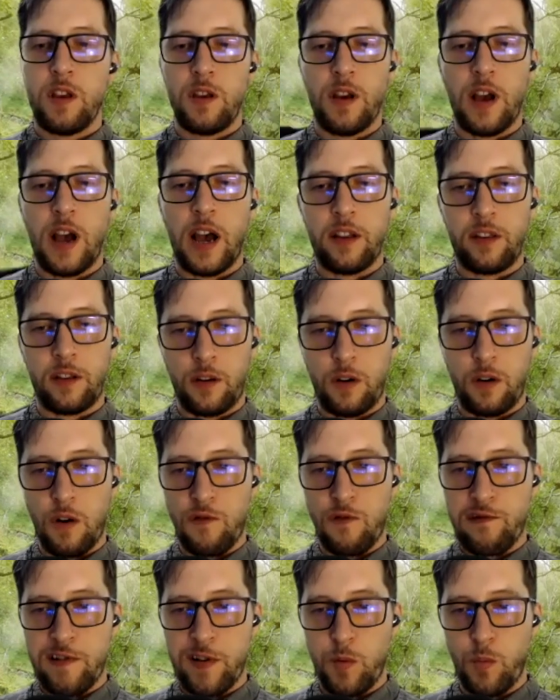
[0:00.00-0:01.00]
had to
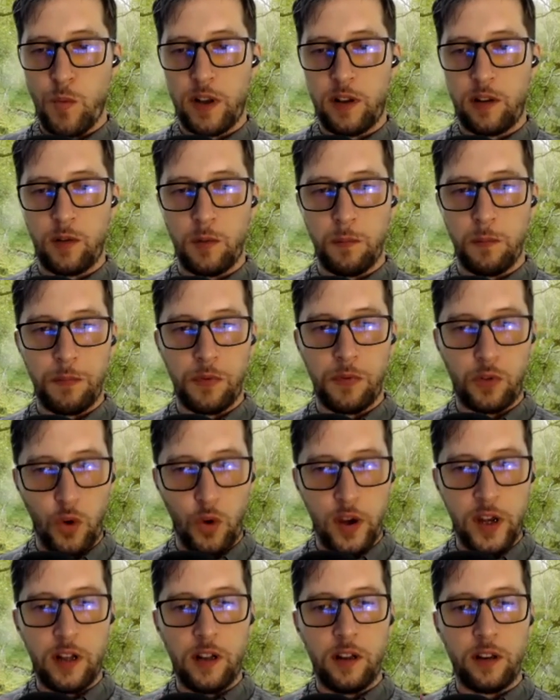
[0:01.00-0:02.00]
cover it with some
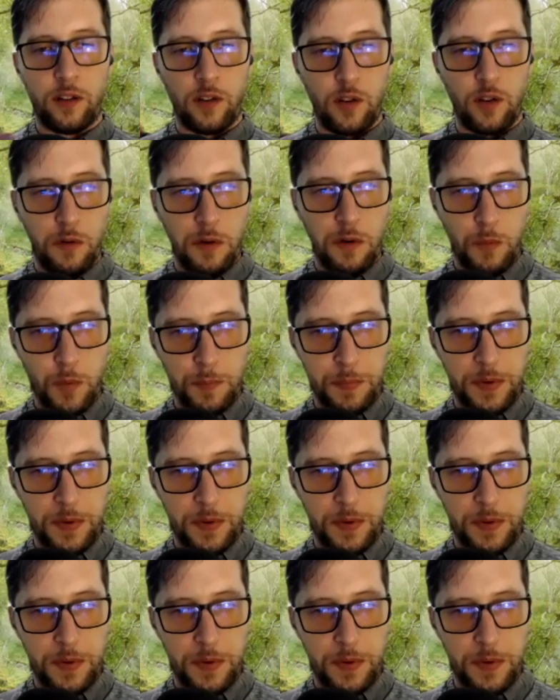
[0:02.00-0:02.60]
soil so it would be